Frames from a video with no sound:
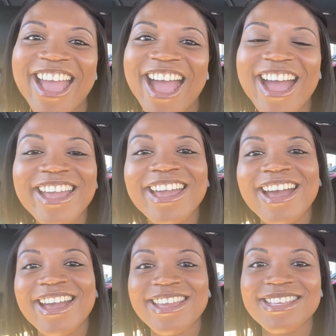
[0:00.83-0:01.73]
Hi
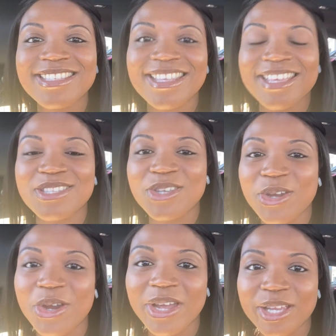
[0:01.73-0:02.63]
guys, it's
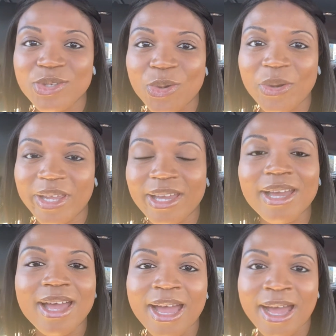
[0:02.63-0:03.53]
your girl
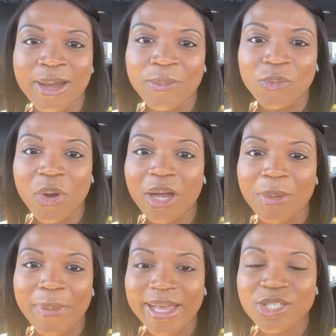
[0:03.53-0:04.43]
Victoria.
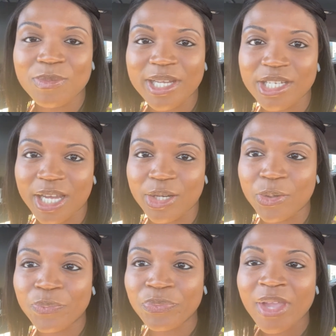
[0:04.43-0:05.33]
Welcome back to my
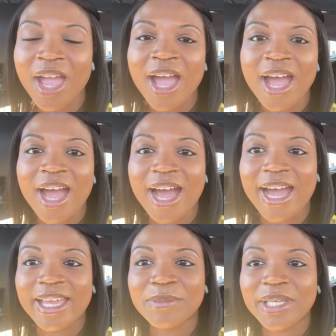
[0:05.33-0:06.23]
channel.
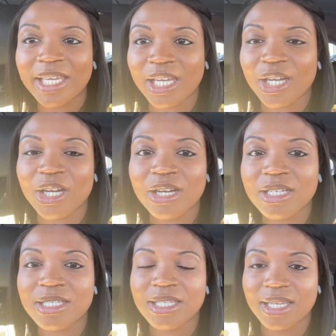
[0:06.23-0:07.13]
I am
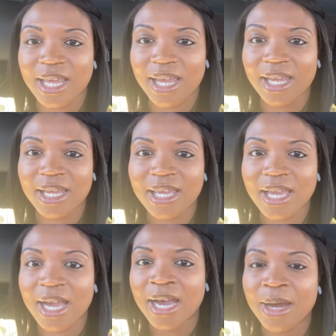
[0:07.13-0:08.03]
here
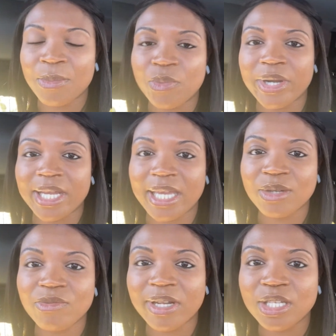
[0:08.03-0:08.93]
today. We are
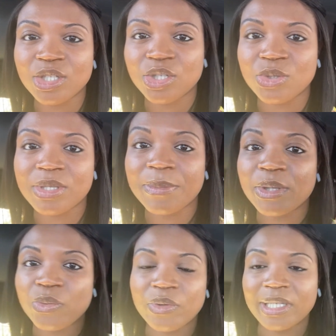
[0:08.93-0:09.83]
getting ready to do
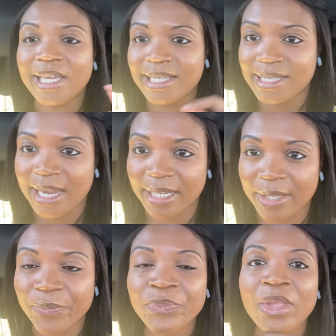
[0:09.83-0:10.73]
something really
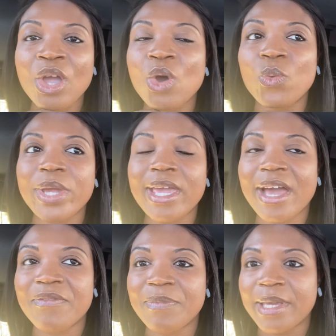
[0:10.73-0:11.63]
exciting. We
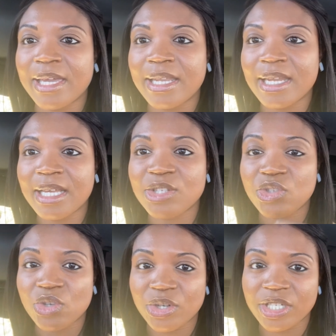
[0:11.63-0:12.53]
have been
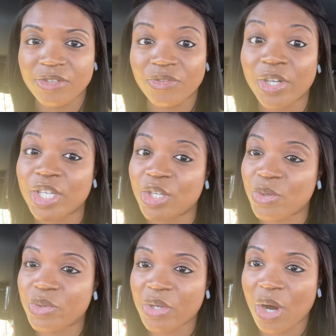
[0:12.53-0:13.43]
searching for a
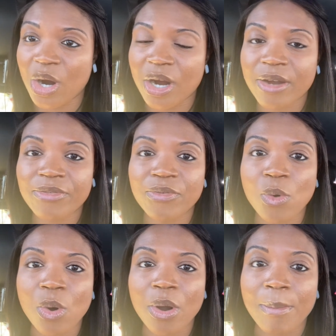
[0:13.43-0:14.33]
used car
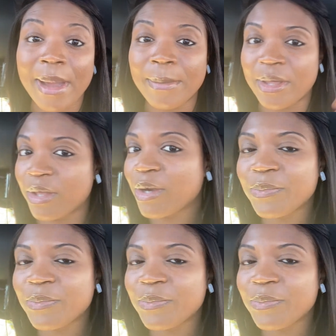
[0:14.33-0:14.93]
for my mother,